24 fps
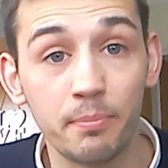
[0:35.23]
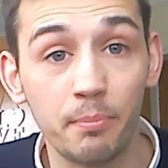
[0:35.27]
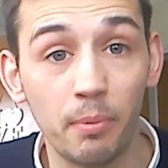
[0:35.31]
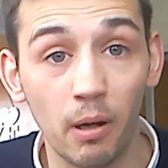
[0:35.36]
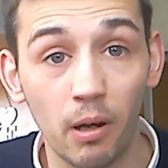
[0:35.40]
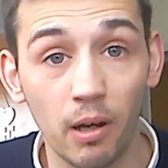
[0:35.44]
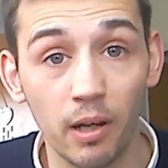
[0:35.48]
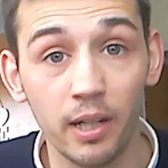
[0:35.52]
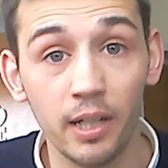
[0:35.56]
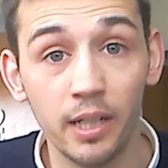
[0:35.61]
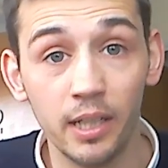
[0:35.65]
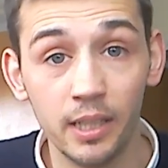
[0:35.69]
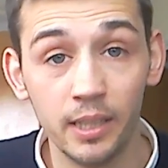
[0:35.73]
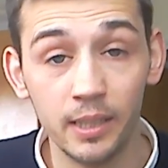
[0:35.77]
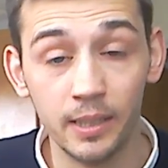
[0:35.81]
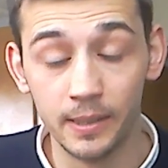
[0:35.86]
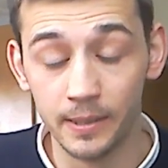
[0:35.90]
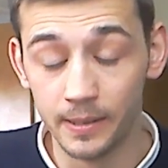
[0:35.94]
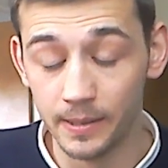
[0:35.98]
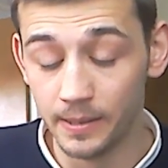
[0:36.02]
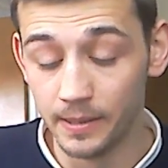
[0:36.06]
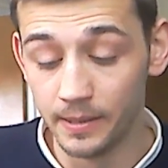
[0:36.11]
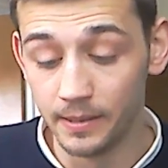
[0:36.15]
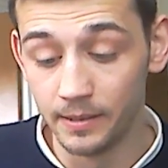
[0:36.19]
by.
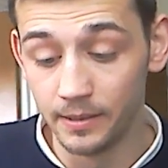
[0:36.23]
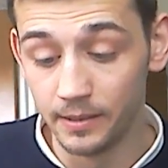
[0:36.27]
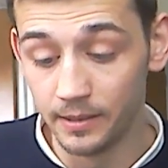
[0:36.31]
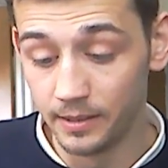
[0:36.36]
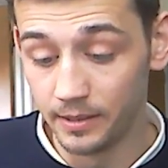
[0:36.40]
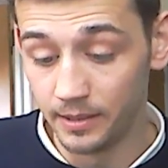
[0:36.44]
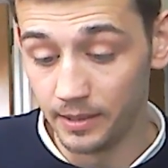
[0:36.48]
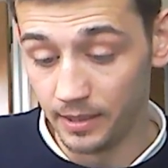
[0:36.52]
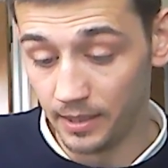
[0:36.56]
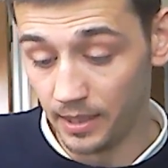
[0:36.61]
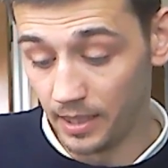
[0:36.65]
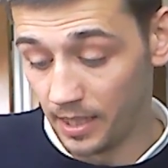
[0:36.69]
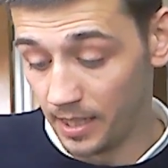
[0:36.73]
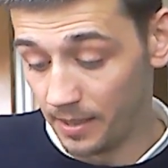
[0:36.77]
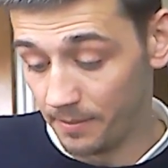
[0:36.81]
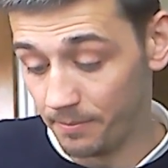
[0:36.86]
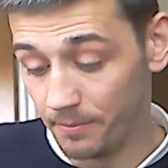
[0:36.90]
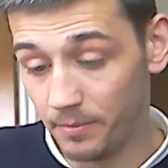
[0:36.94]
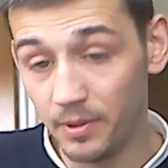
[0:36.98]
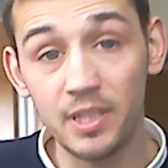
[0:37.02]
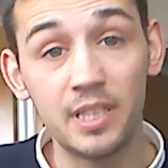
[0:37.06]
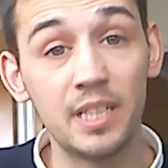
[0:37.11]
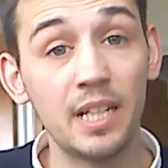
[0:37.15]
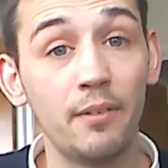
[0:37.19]
Um,
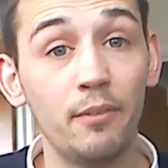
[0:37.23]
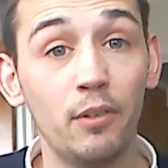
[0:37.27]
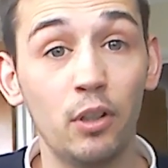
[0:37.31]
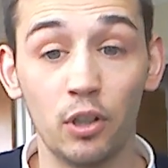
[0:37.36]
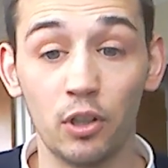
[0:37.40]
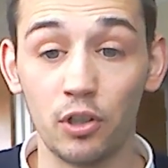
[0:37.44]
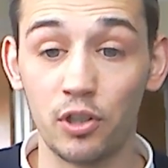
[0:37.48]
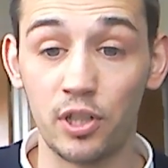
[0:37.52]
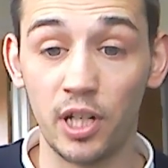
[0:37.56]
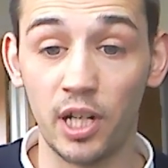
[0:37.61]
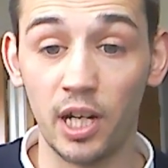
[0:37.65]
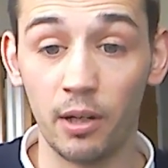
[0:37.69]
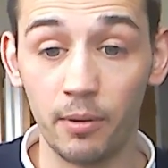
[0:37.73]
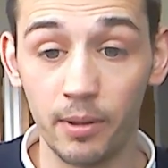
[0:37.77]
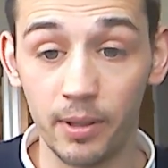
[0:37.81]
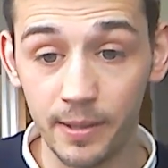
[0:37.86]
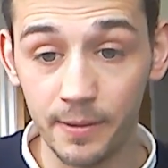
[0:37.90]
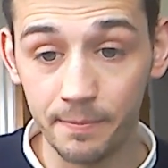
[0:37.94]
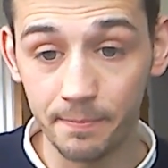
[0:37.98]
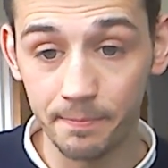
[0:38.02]
let's have a look, shall we?